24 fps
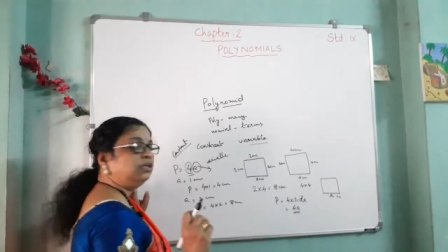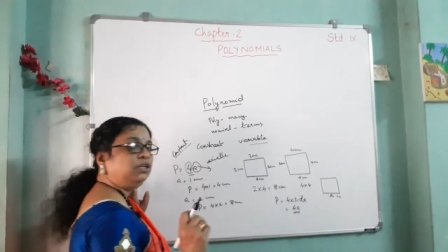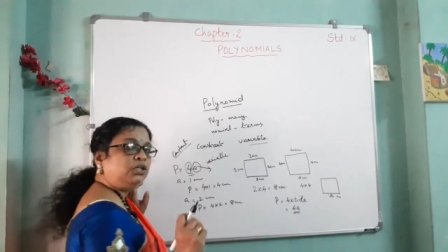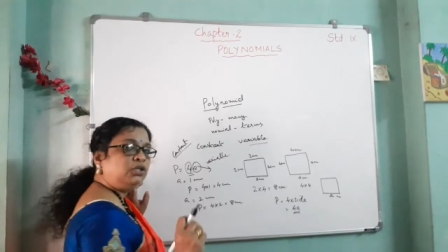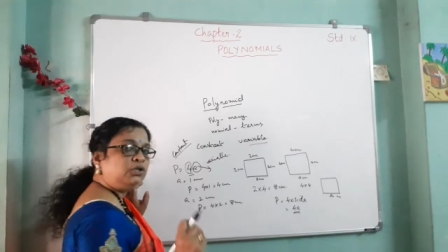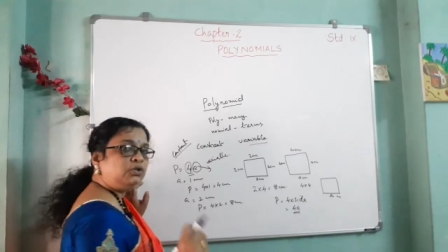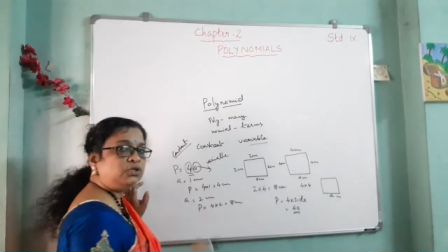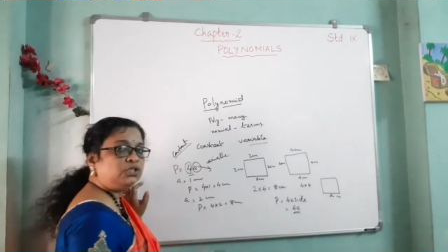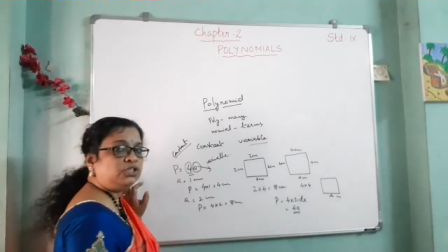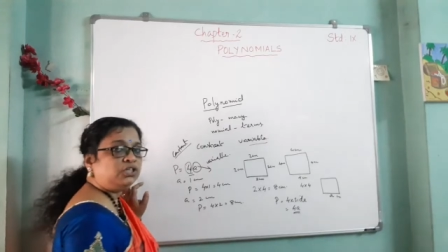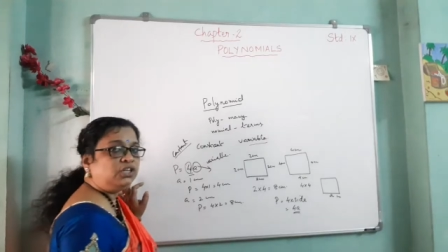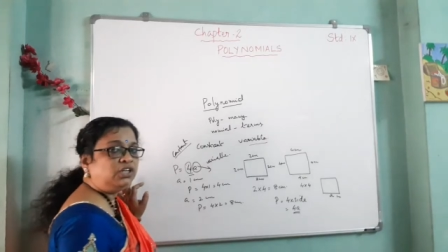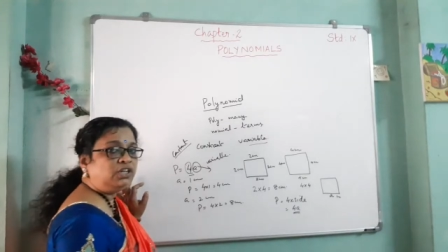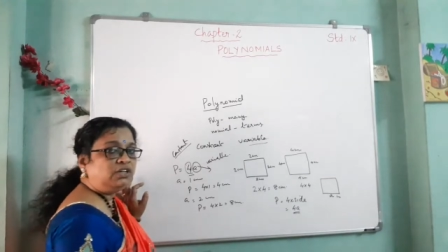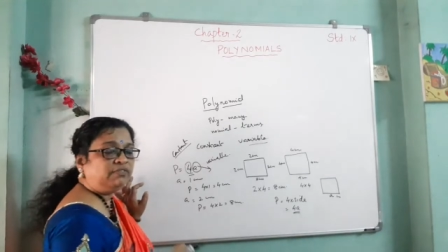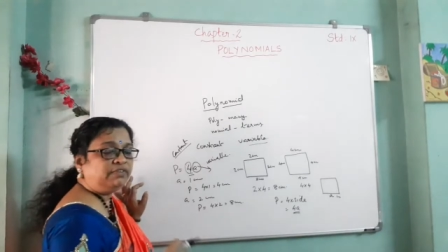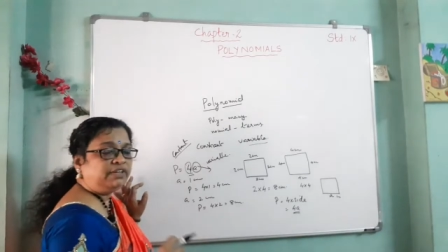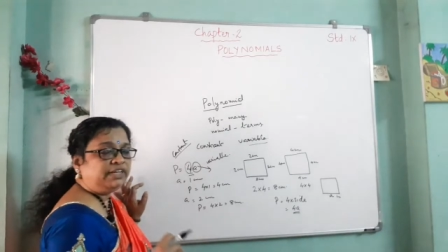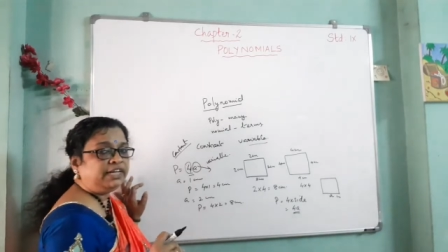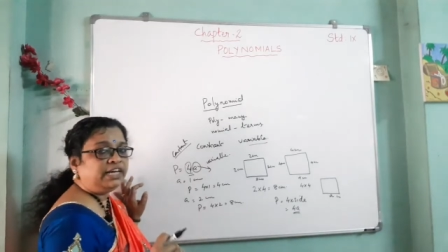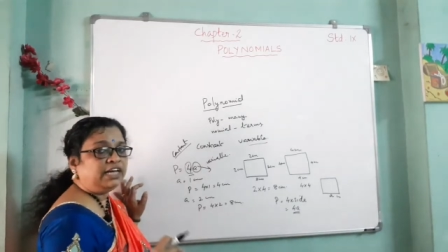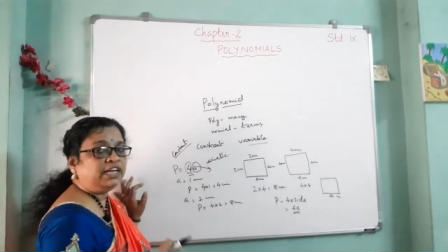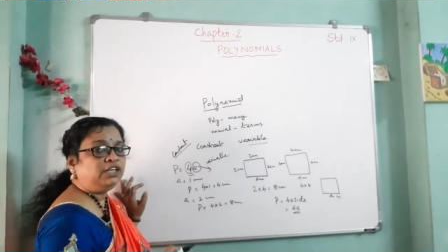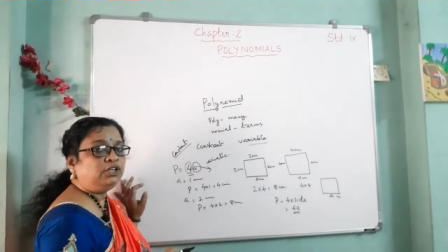Usually
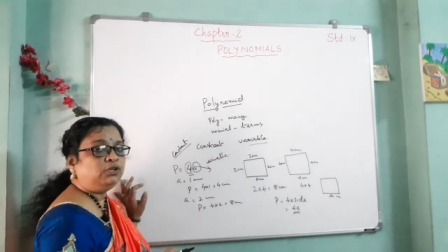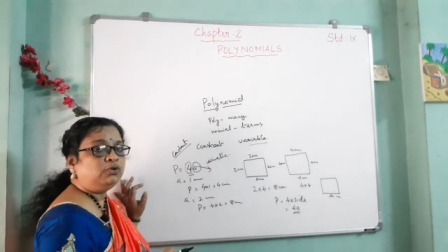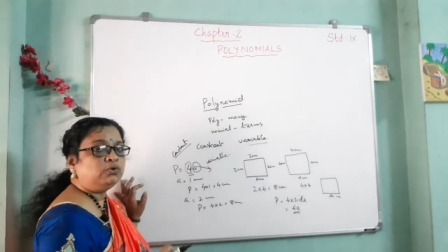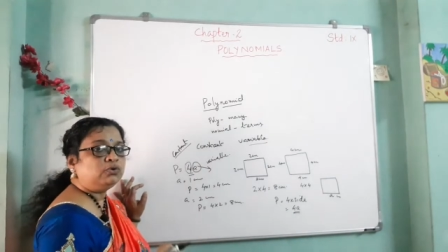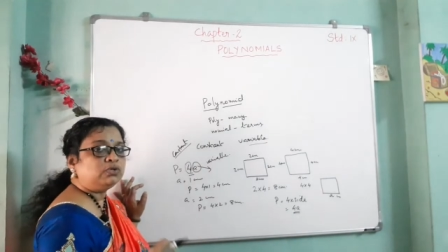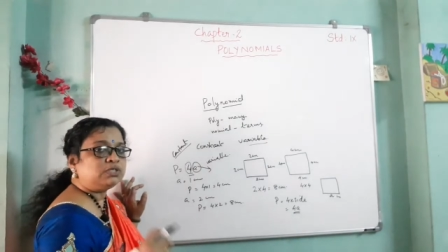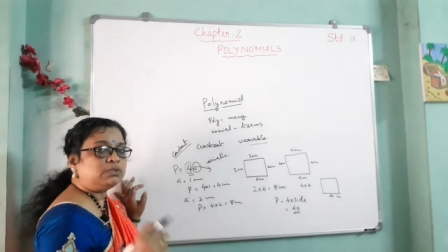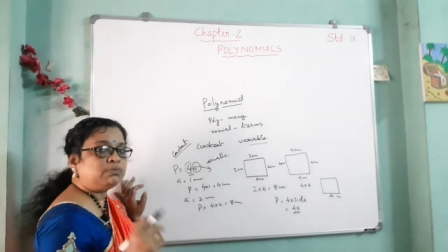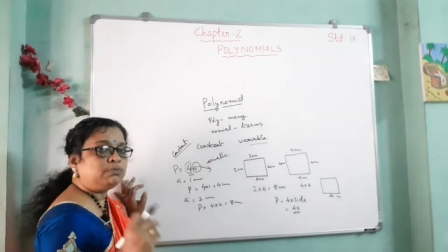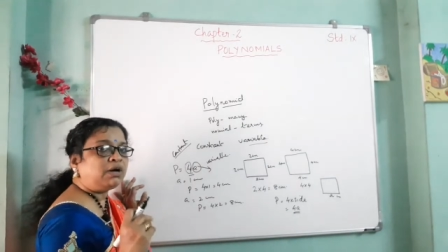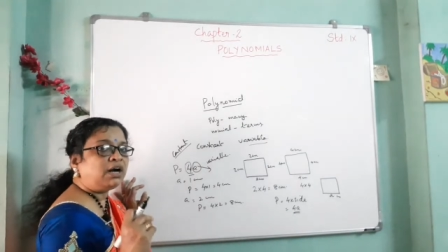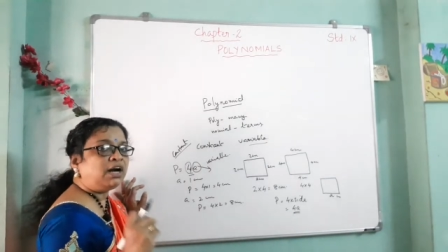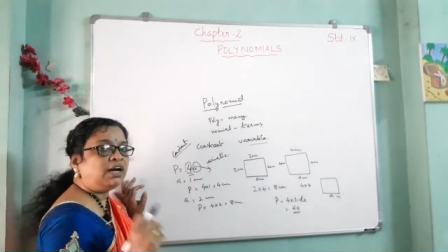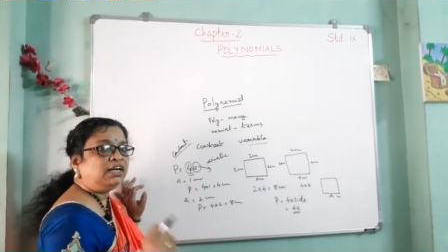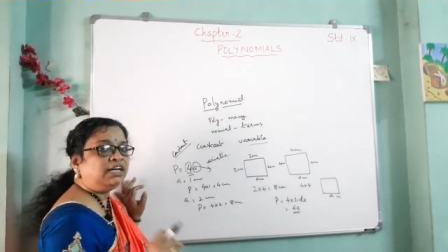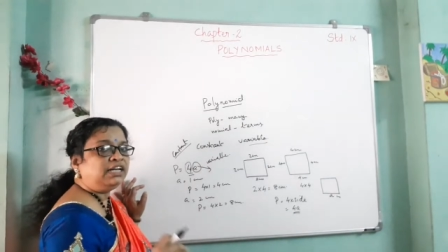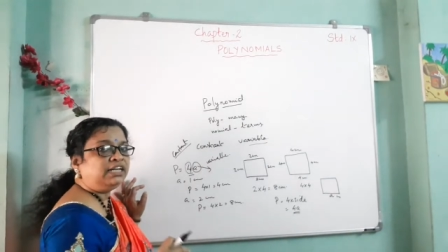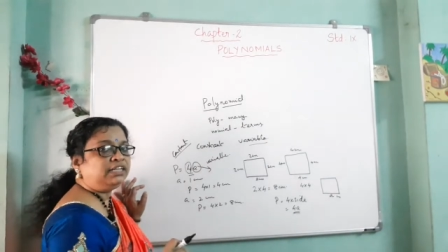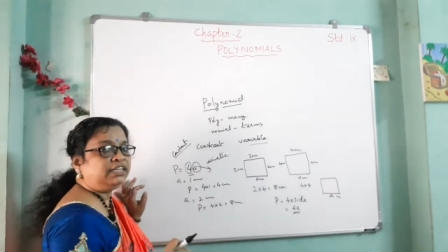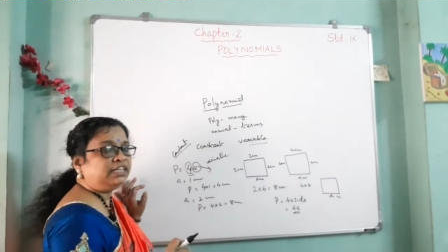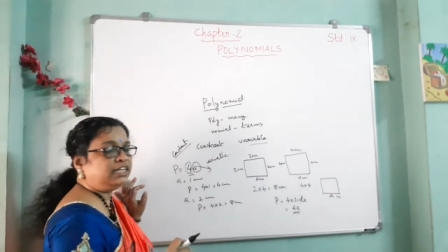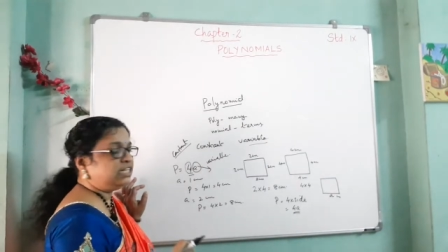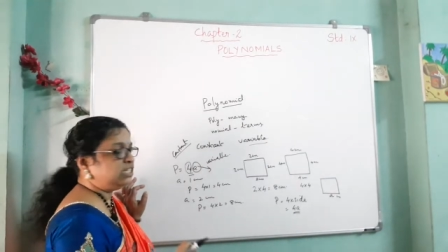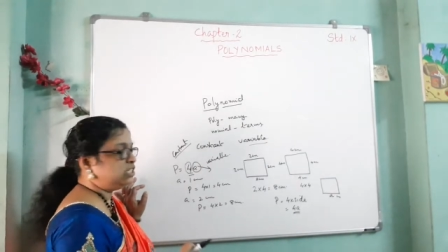we can use small
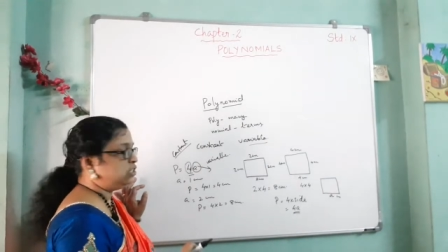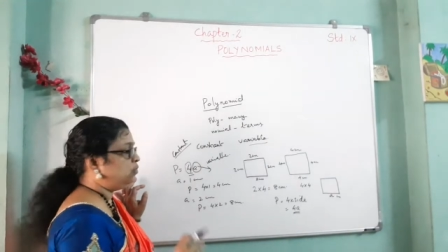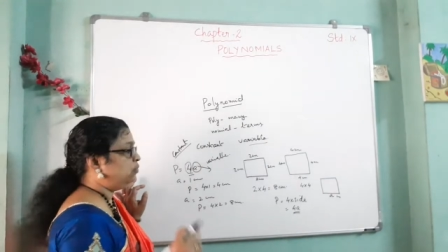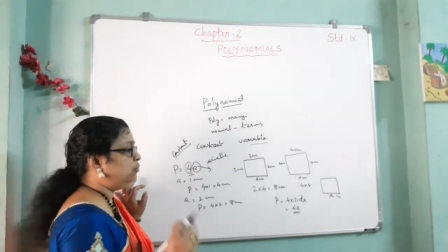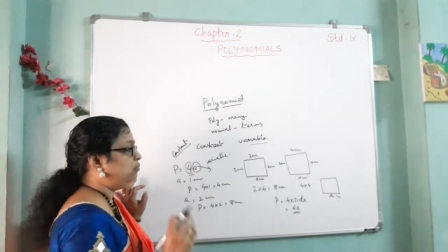letters